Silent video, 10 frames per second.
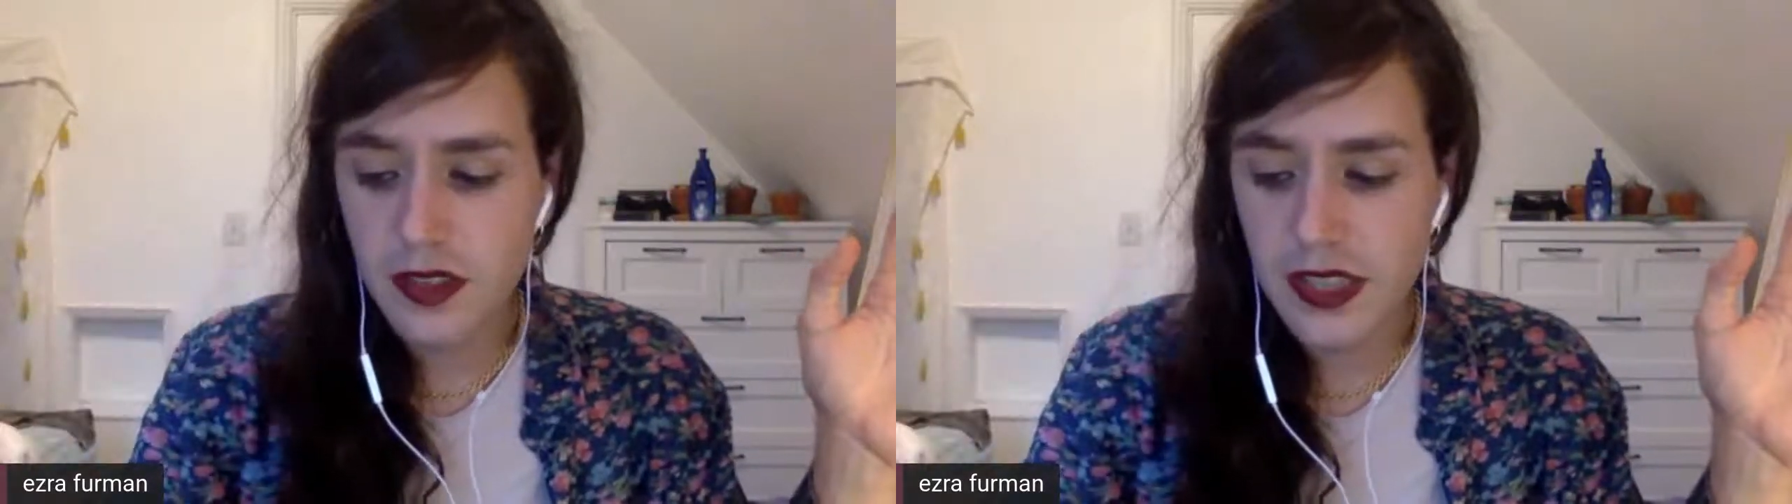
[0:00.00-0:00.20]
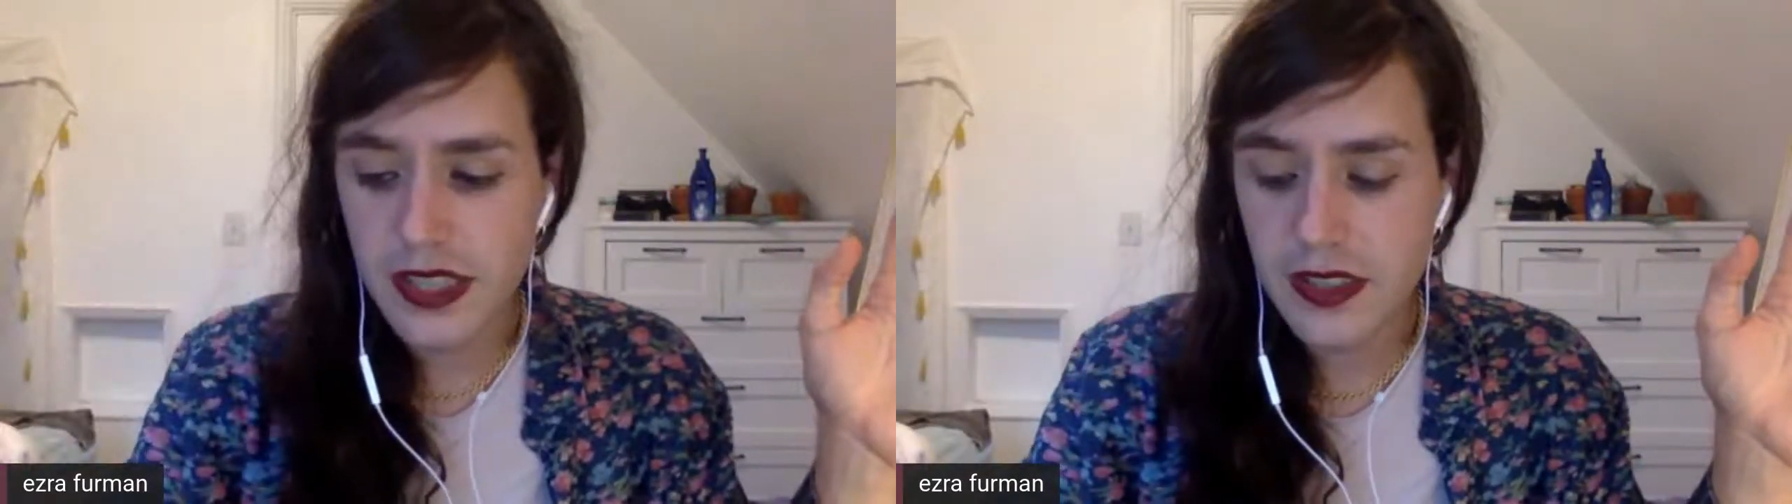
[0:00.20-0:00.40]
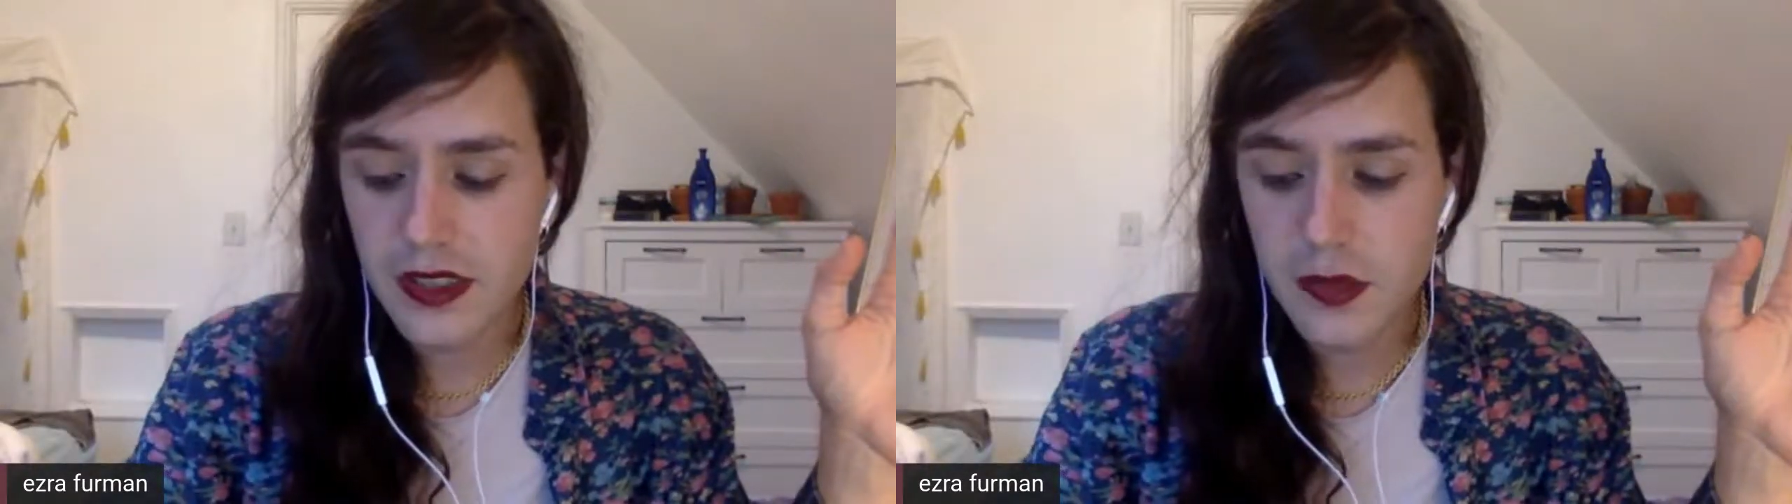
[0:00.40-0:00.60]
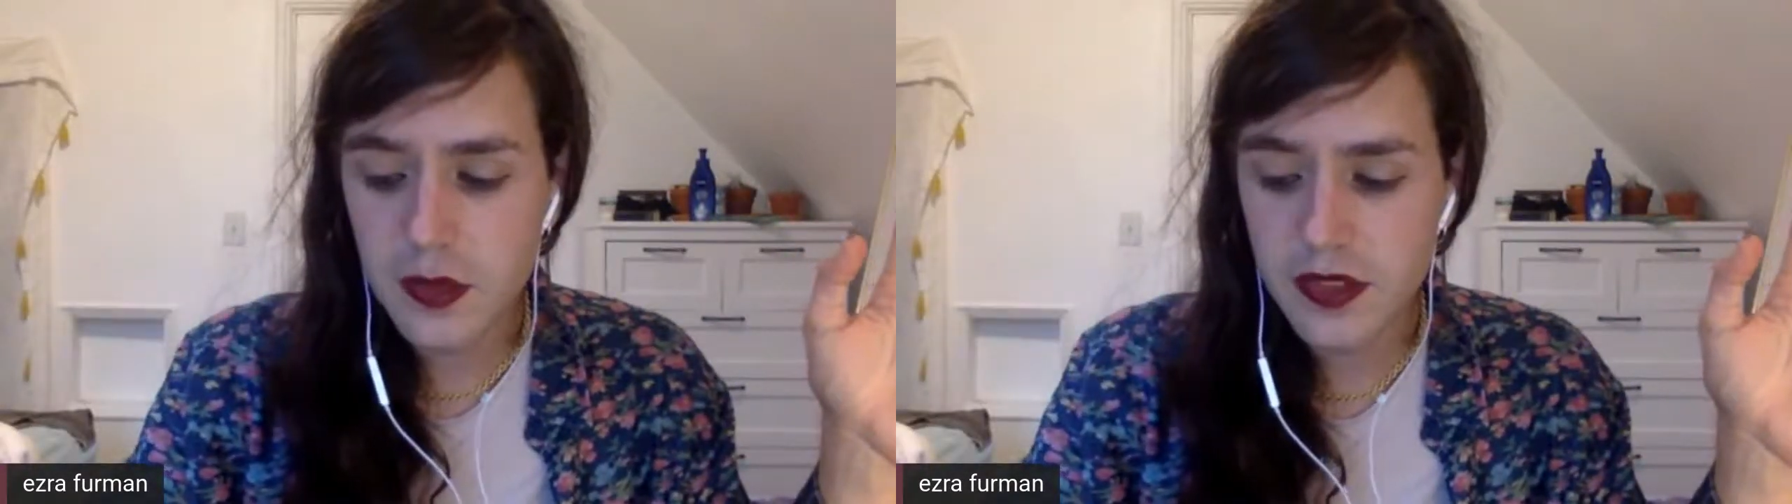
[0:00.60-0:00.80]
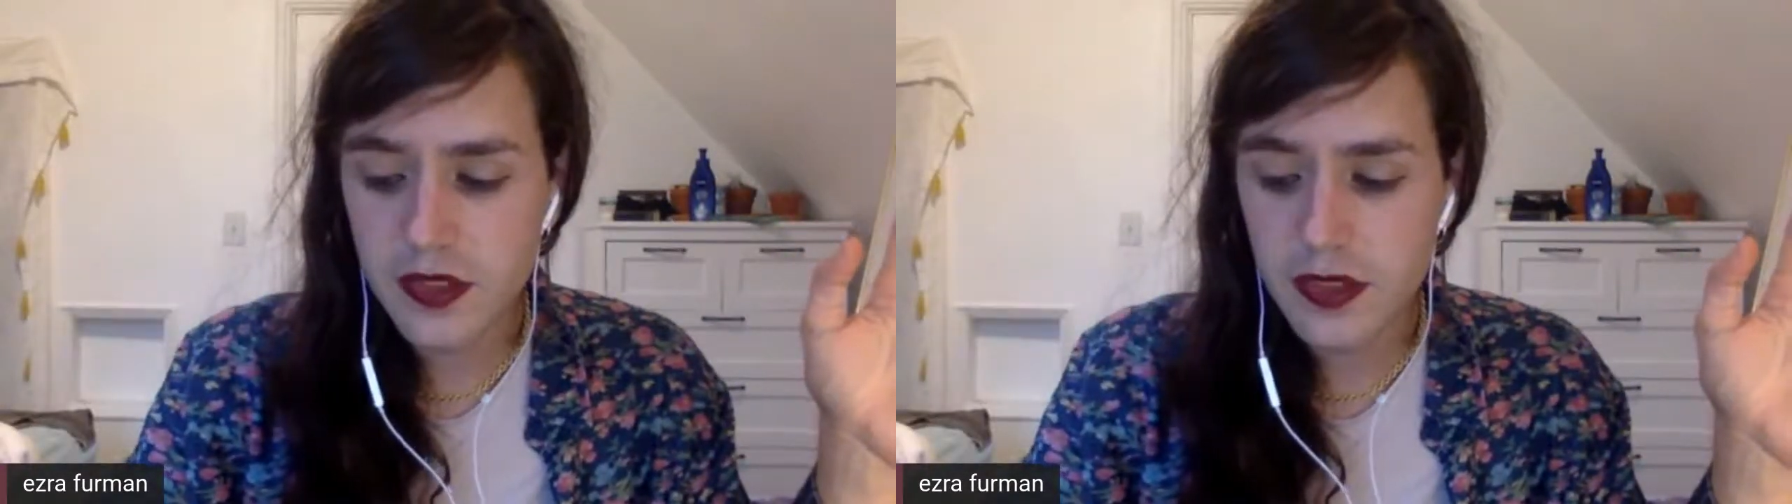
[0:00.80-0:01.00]
like
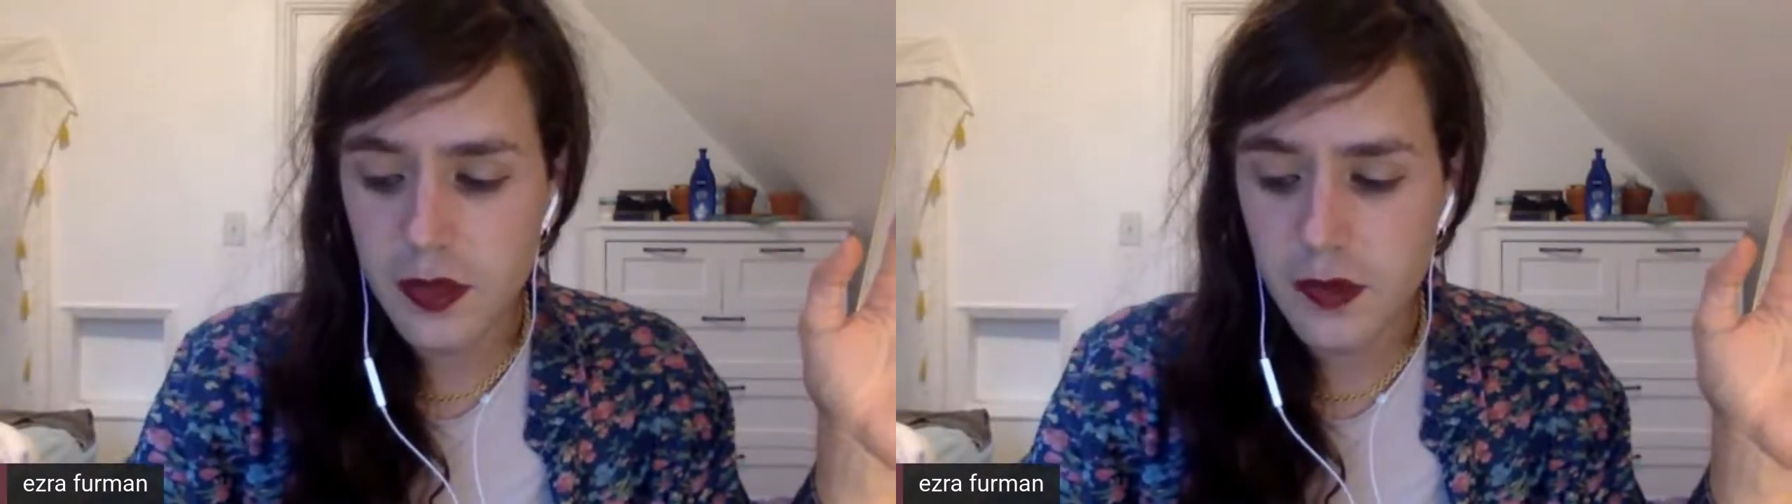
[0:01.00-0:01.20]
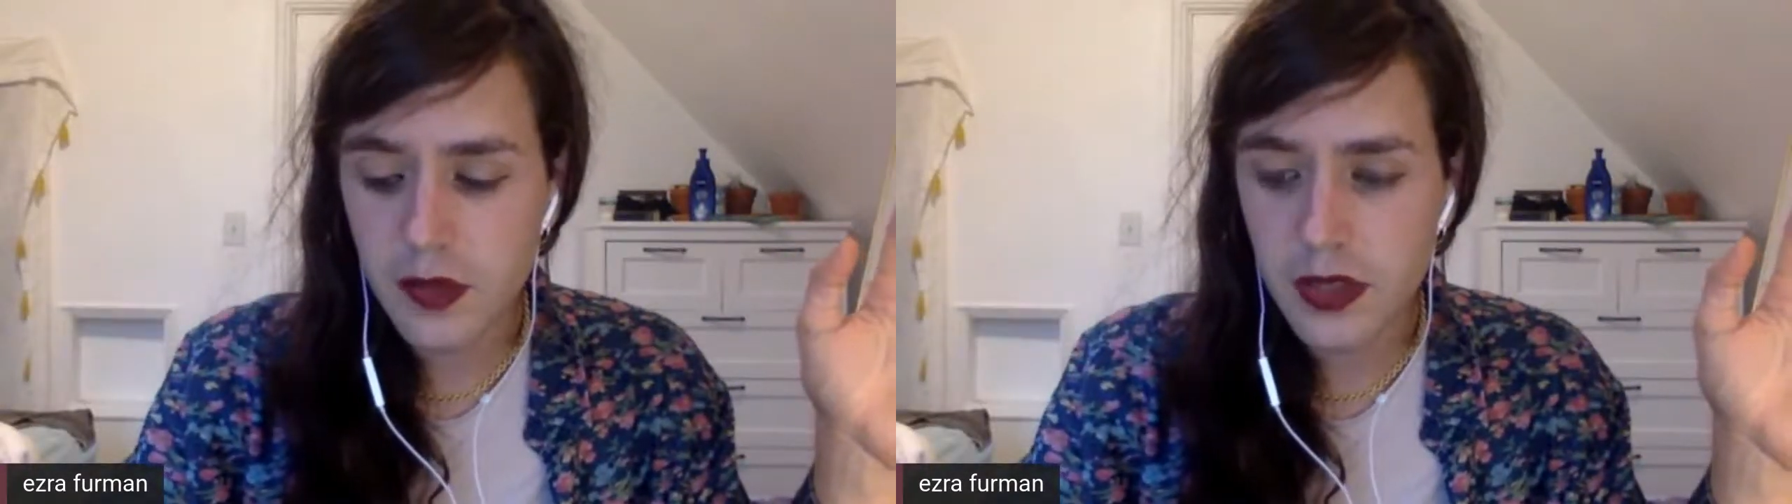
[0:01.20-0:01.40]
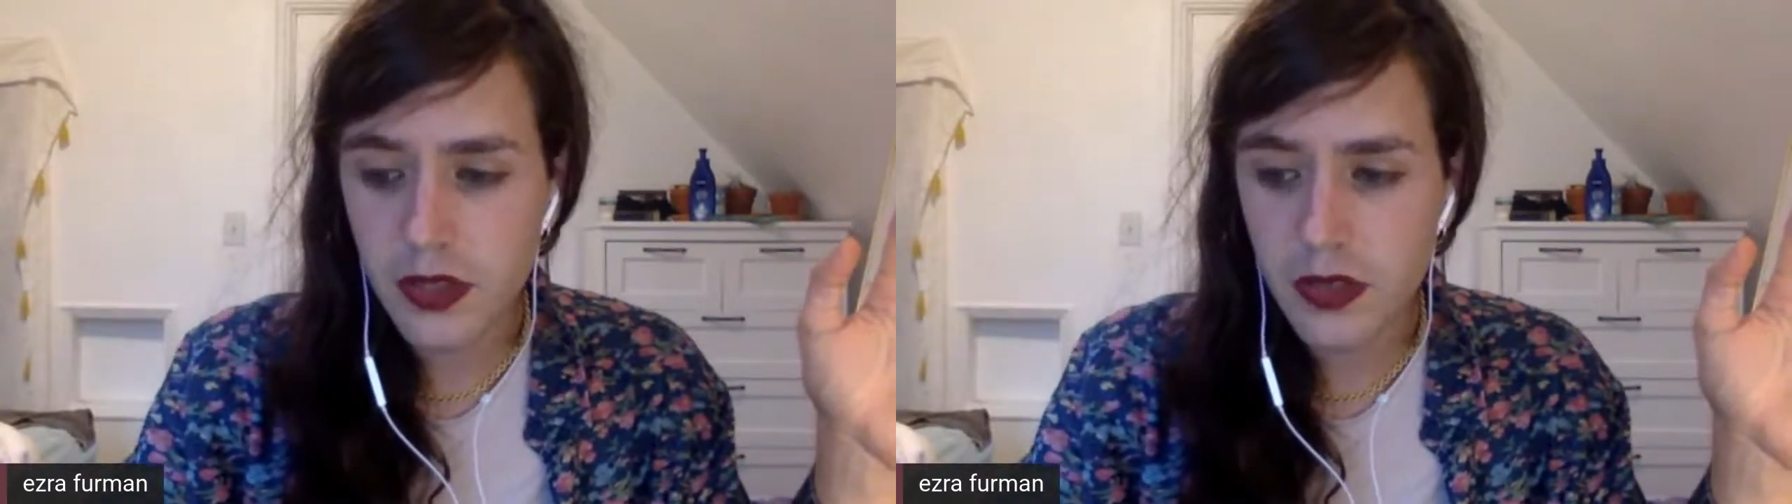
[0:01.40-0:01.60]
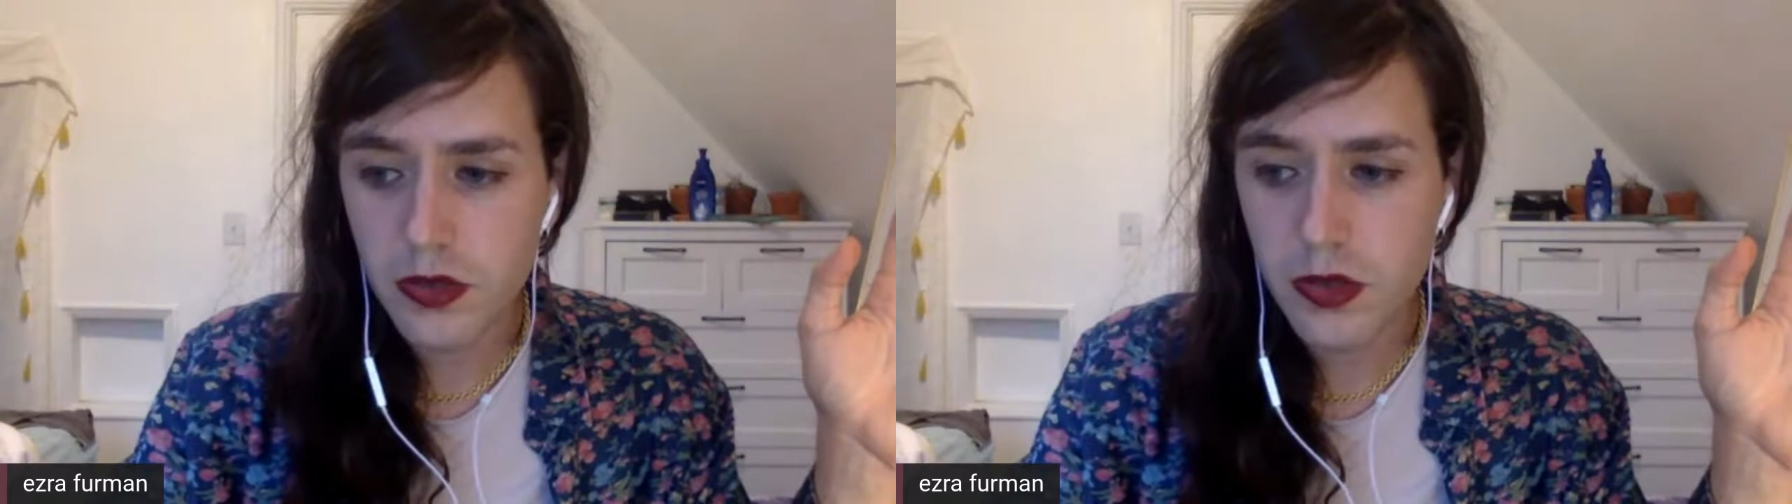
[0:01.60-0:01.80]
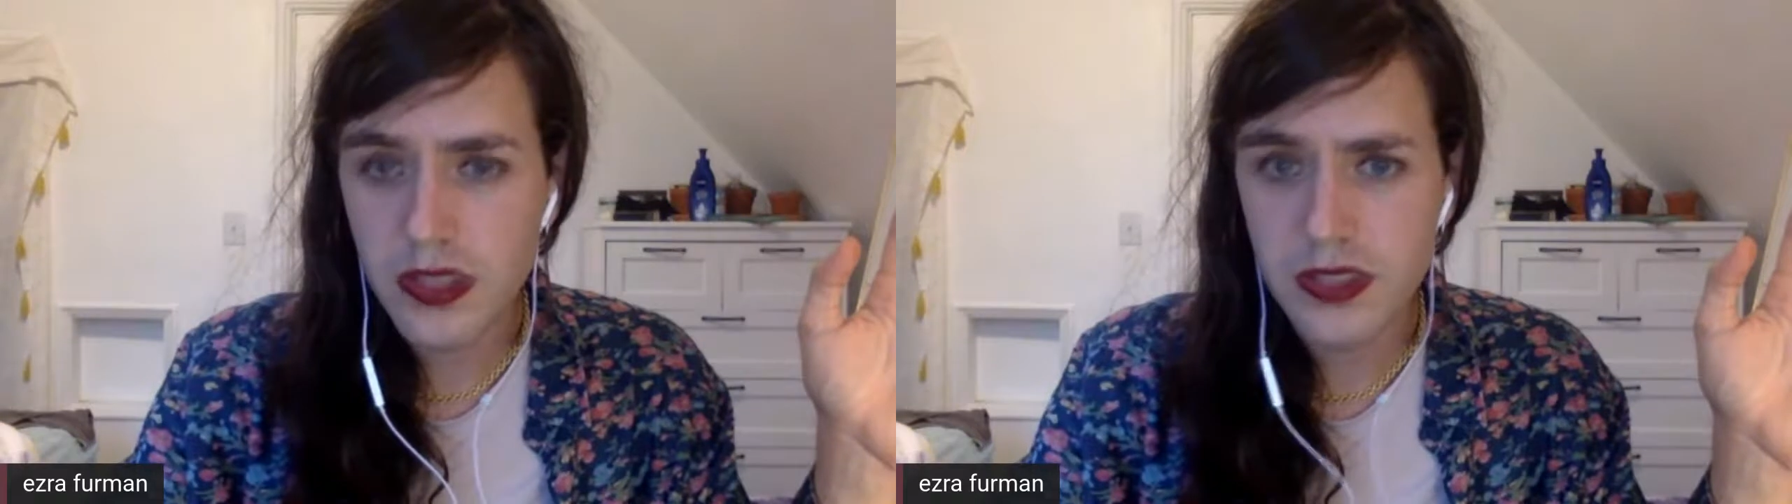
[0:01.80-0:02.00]
almost throughout my whole
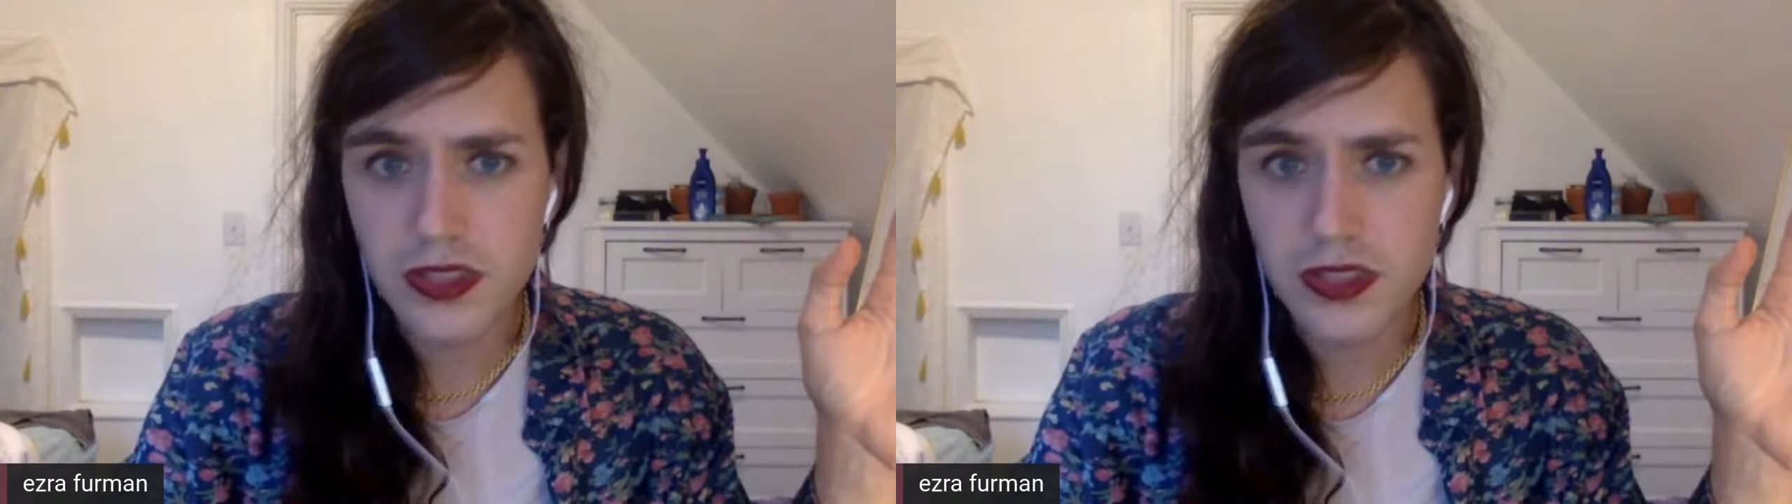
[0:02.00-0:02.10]
20s,